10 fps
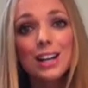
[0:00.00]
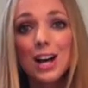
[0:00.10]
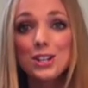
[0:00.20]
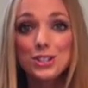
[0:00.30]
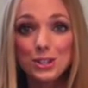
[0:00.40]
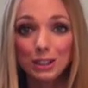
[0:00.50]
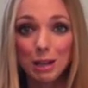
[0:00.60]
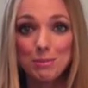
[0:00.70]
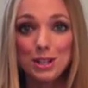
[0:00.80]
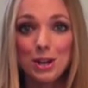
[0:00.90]
And do
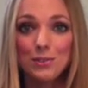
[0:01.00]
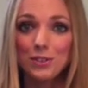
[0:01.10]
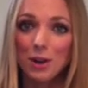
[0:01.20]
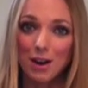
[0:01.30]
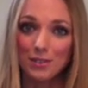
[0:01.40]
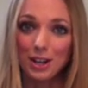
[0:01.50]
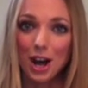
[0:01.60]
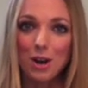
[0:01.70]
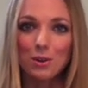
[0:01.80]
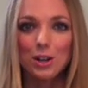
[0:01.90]
let me know if you have a
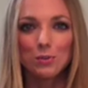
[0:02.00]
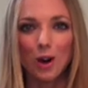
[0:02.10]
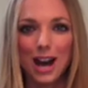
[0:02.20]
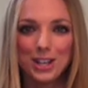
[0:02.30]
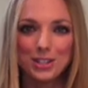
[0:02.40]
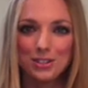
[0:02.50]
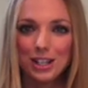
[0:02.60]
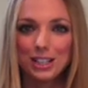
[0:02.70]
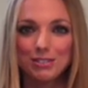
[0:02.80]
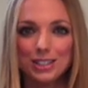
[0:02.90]
go and what extra
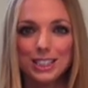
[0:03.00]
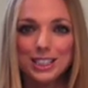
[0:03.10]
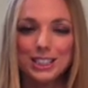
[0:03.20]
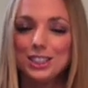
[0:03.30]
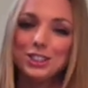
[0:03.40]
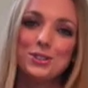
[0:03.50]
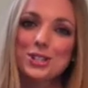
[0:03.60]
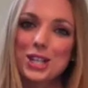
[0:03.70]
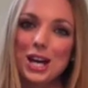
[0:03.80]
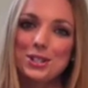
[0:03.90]
ingredients you
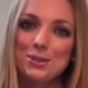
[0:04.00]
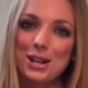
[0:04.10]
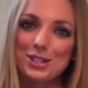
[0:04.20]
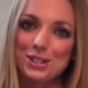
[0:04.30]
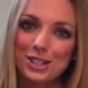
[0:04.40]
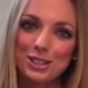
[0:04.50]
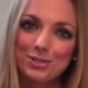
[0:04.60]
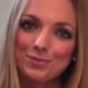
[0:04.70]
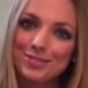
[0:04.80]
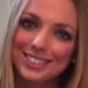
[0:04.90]
decide to add
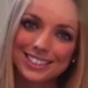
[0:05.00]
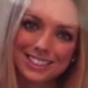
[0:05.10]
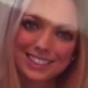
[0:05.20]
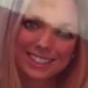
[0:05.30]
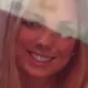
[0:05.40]
too.